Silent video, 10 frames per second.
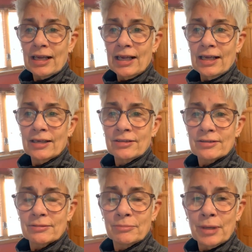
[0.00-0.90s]

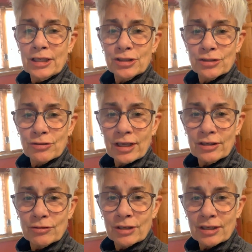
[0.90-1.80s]
and make sure that
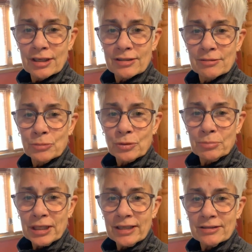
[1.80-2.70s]
you can get some more
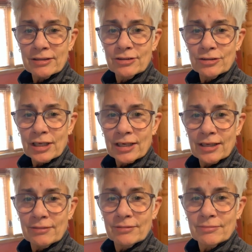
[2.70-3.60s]
plants in your
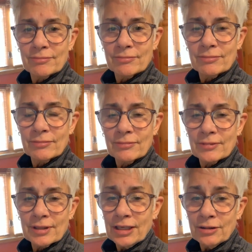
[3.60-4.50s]
diet.
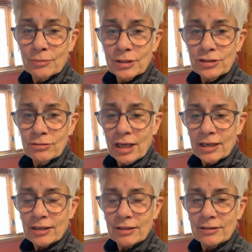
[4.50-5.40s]
Eat the ones you
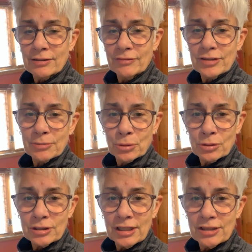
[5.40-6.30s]
like. If it's a
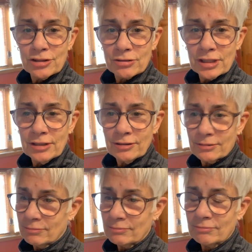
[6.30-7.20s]
bowl of tangerines,
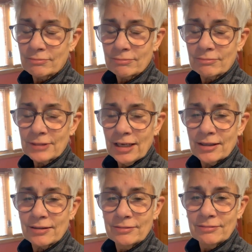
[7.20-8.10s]

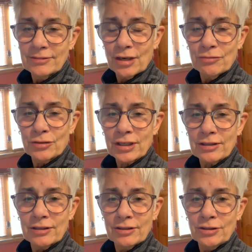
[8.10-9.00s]
hey, go for it.
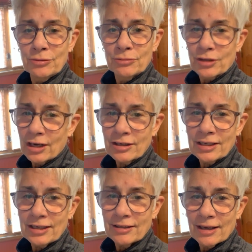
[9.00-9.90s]
You're not
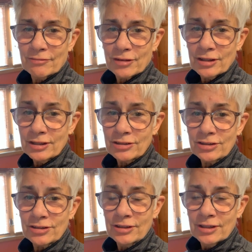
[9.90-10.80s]
going to eat that for lunch.